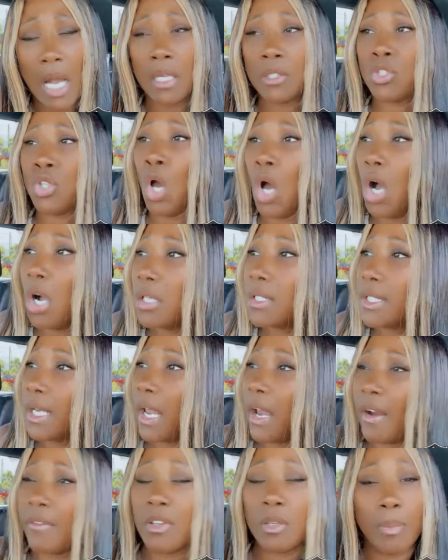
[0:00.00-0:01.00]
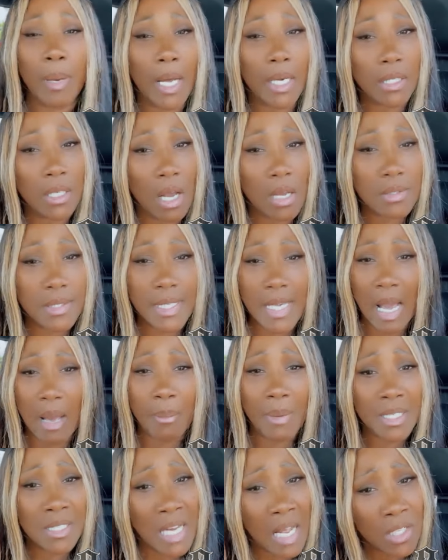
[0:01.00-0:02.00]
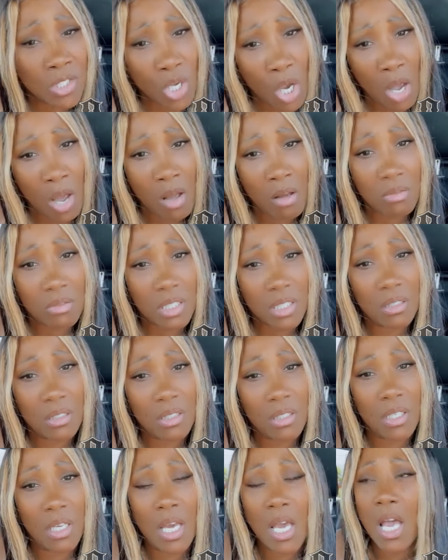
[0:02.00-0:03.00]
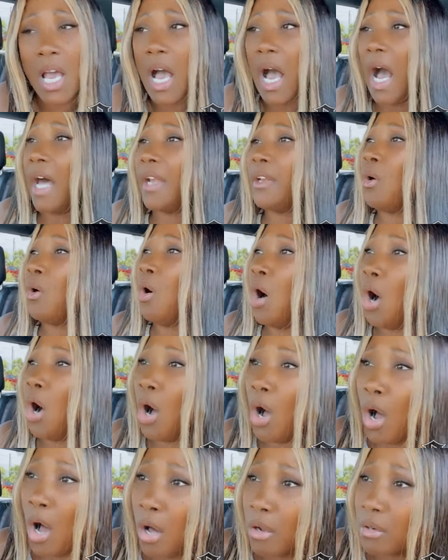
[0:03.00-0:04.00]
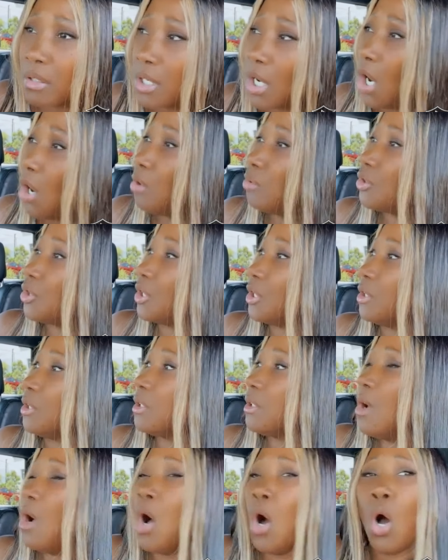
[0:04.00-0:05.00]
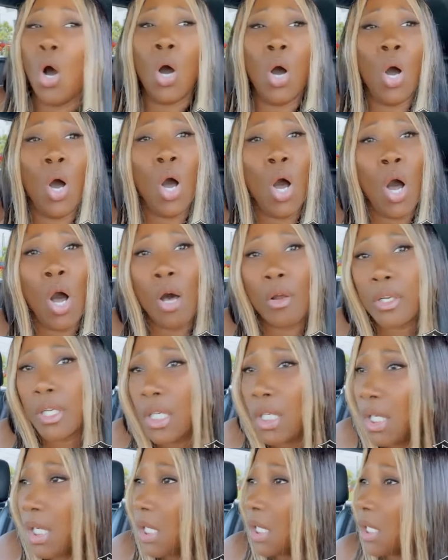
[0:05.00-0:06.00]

I talk to everybody. Y'all see how much I talk? I know all the coaches, all the